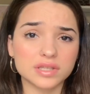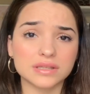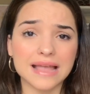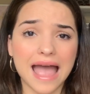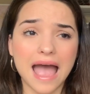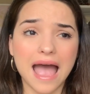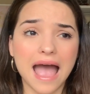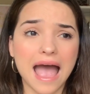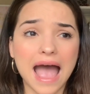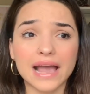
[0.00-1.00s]
just
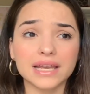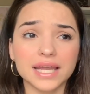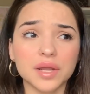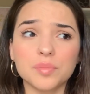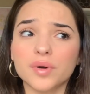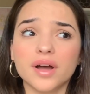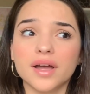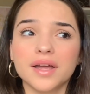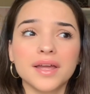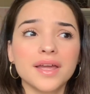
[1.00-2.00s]
acne,
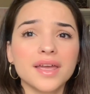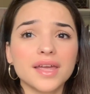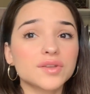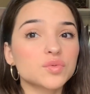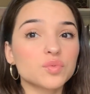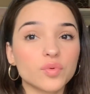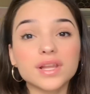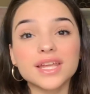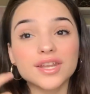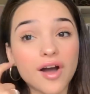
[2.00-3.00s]
but it's
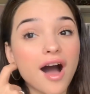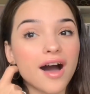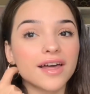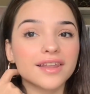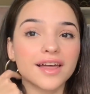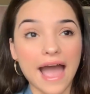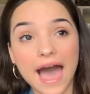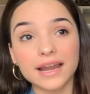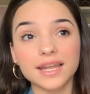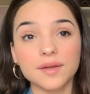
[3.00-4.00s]
really not. Like
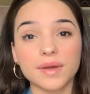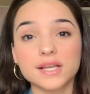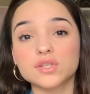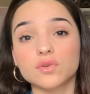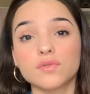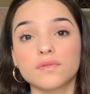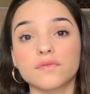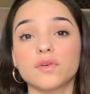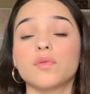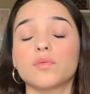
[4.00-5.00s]
acne makes you
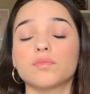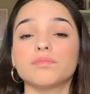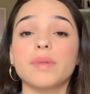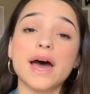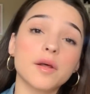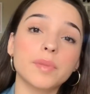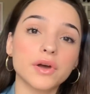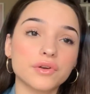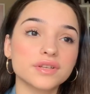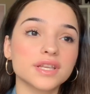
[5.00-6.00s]
feel bad
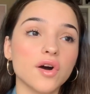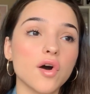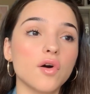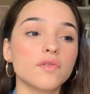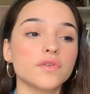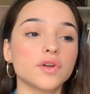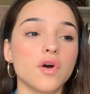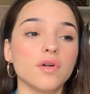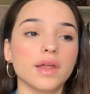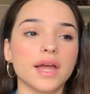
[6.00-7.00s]
about yourself, you
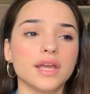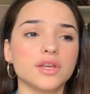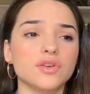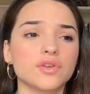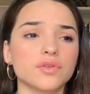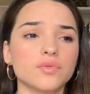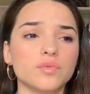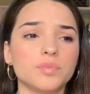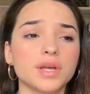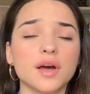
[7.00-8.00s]
know, like
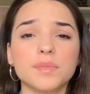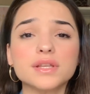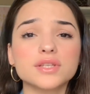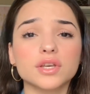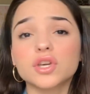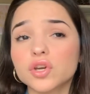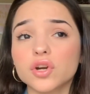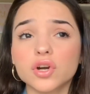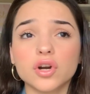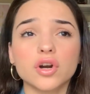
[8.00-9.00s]
you become
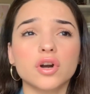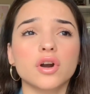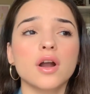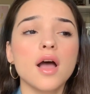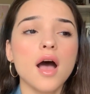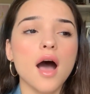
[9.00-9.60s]
insecure,